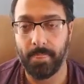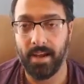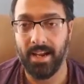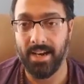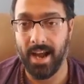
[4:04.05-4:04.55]

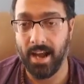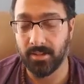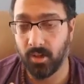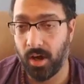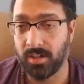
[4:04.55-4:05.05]
And as
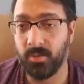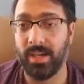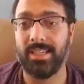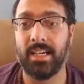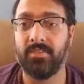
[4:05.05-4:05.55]
long as we
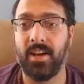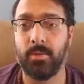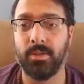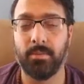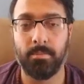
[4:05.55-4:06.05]
identify
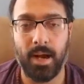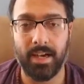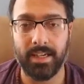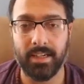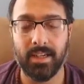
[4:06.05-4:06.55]
with the
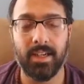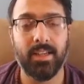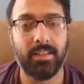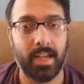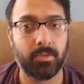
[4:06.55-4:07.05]
body,
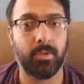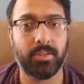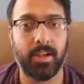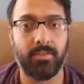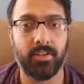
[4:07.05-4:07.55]
that's where
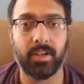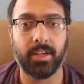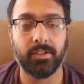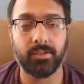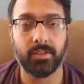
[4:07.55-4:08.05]
suffering
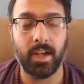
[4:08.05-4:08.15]
is.